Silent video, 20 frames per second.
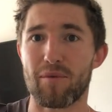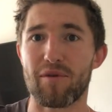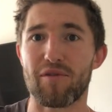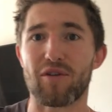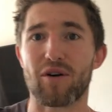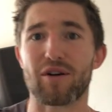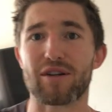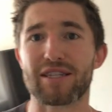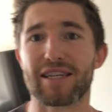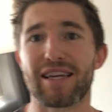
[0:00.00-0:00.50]
we've
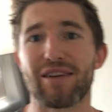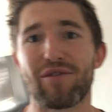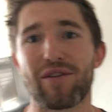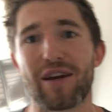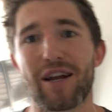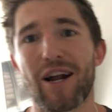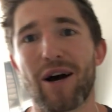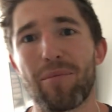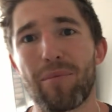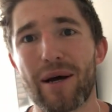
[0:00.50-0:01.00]
got a
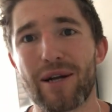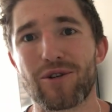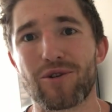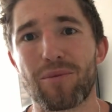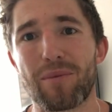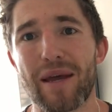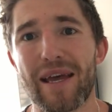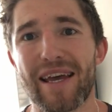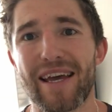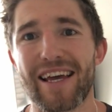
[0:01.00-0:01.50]
TV in our
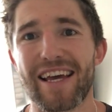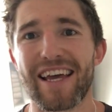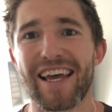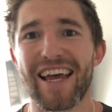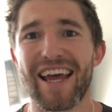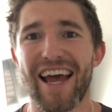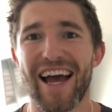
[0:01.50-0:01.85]
bedroom here,